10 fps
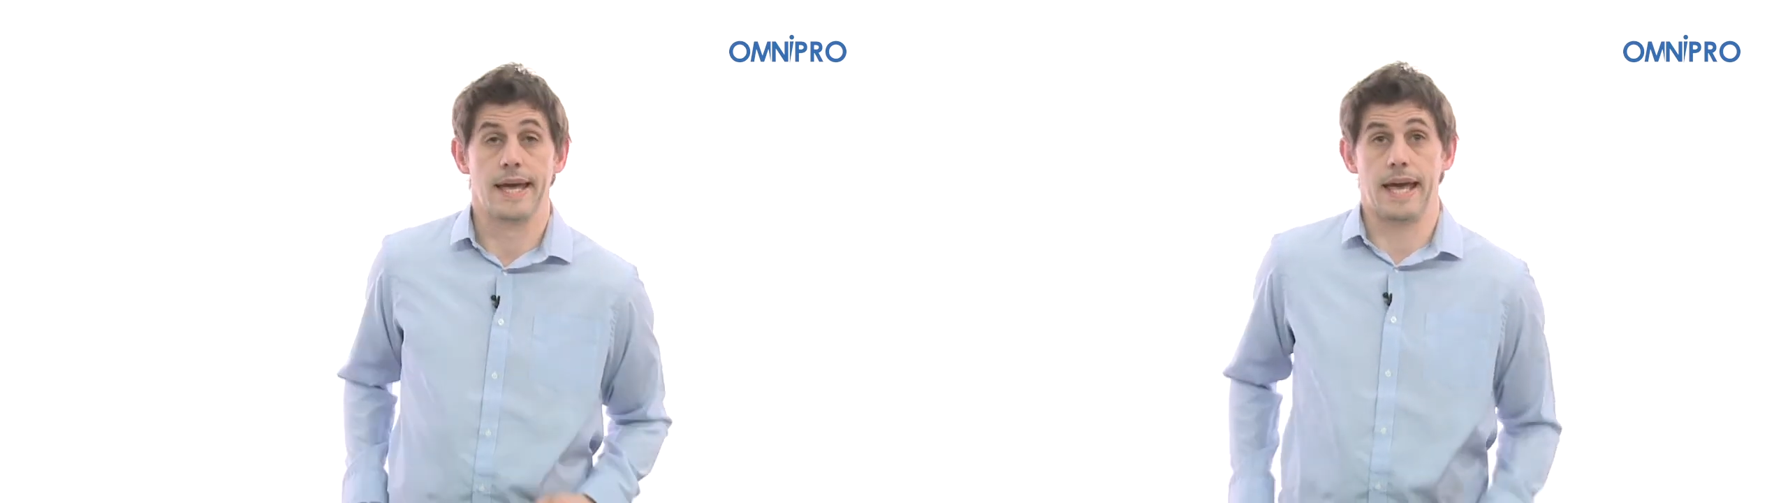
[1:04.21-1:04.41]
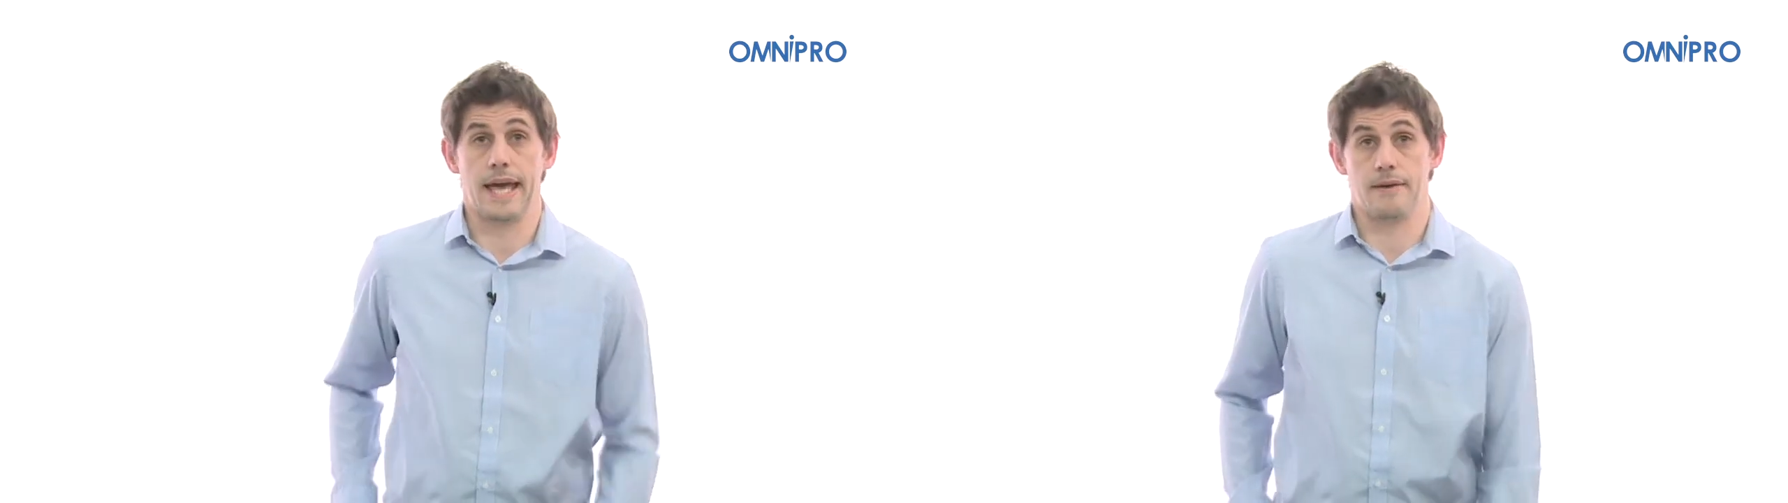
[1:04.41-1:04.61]

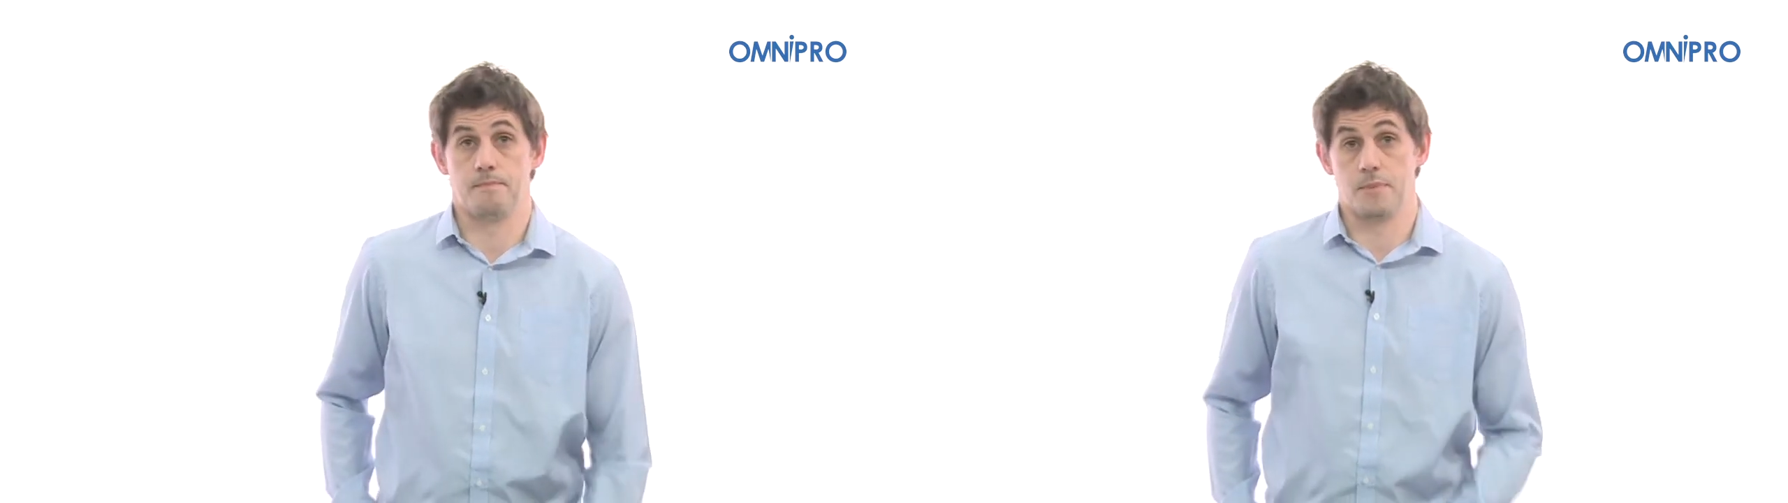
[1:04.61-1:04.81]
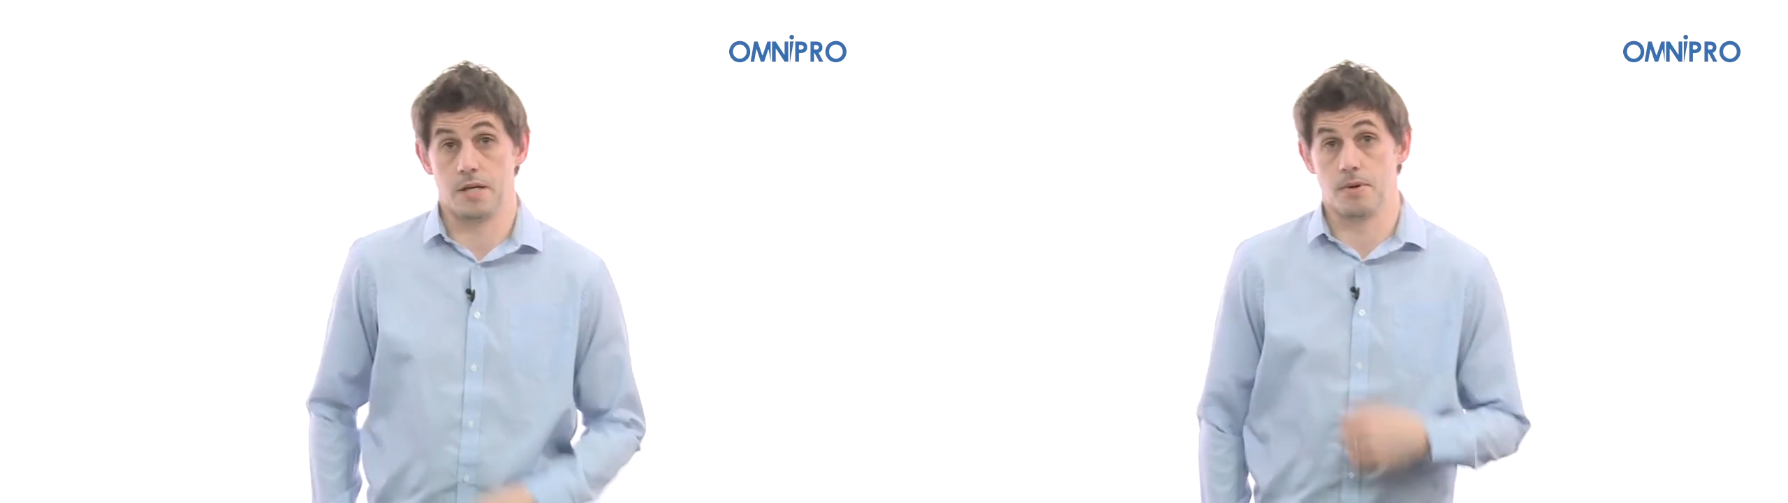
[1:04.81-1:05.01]

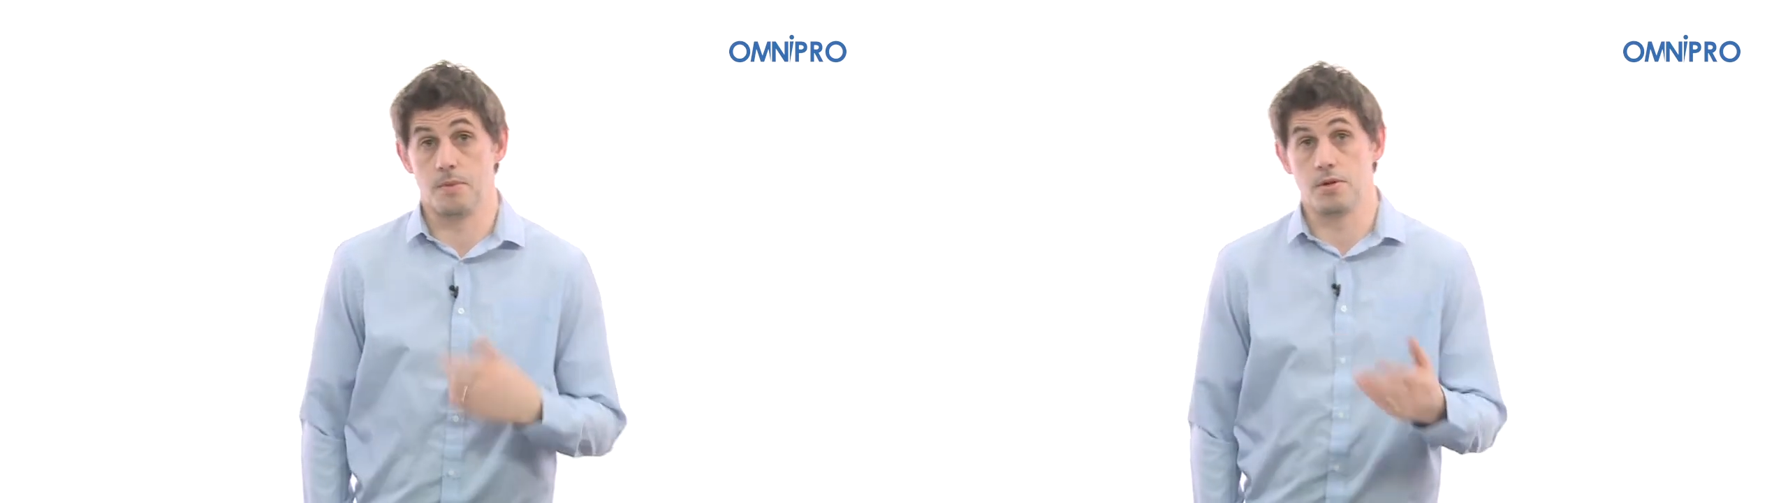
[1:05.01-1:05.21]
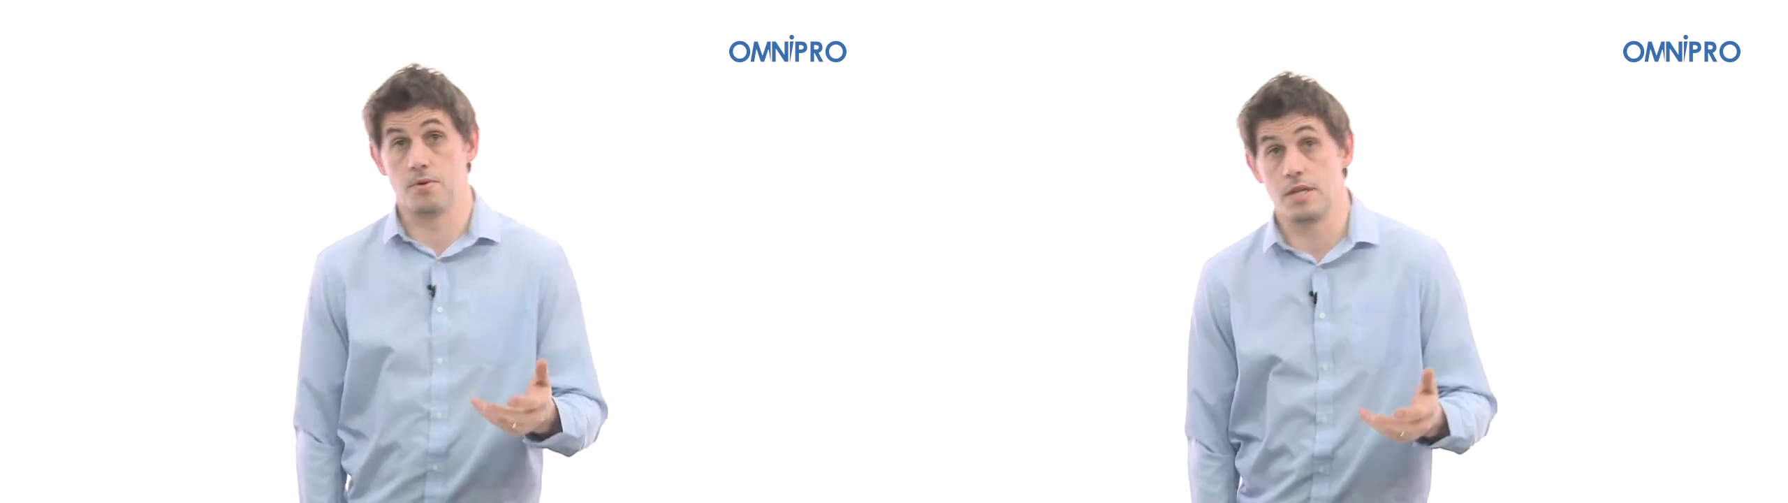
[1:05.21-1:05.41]
it's
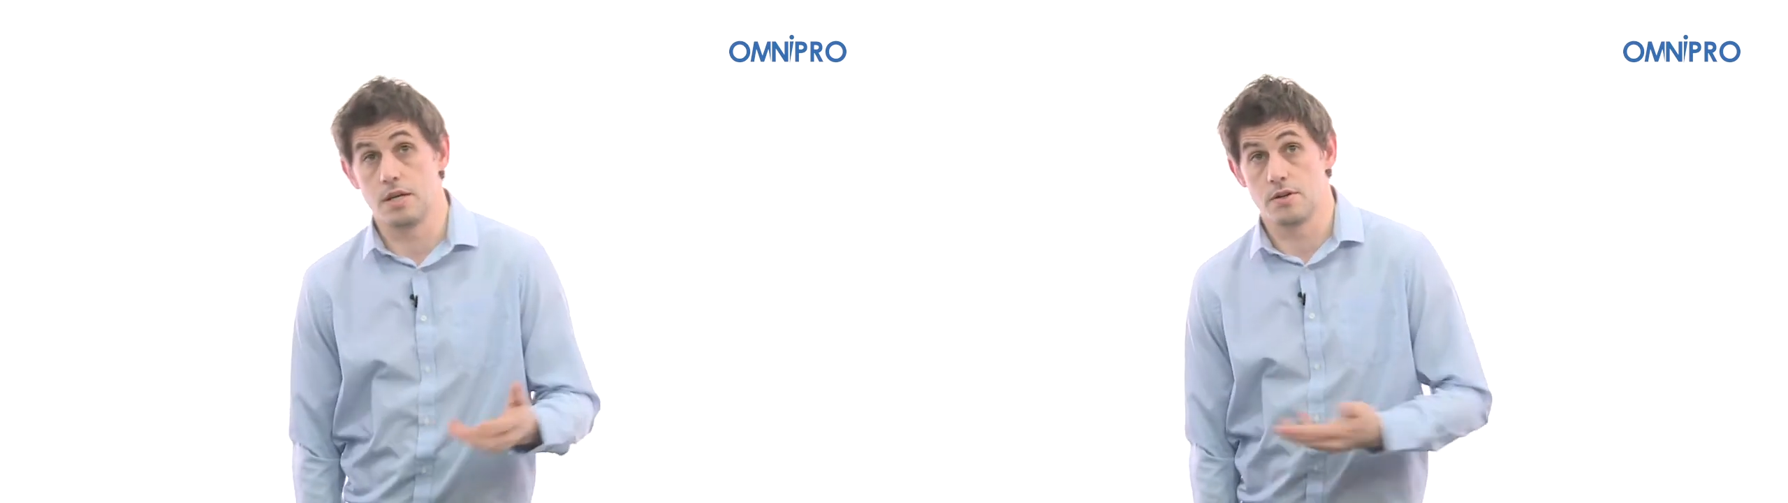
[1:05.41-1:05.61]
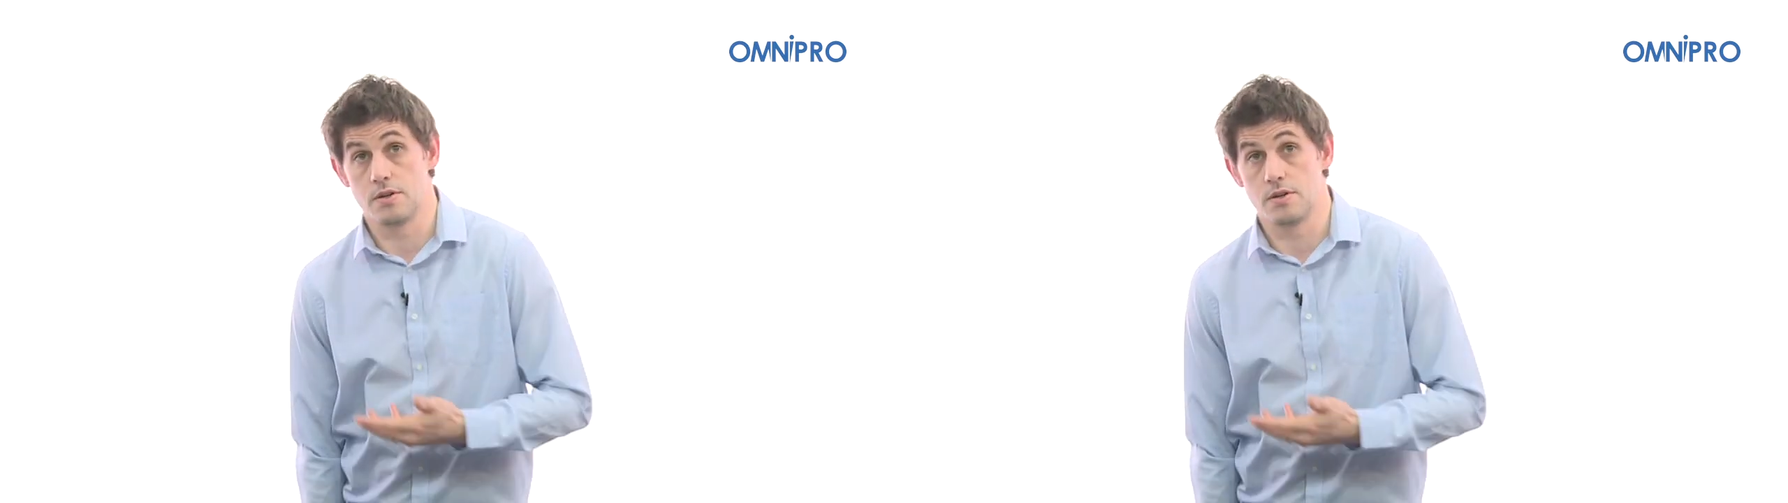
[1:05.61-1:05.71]
probably doing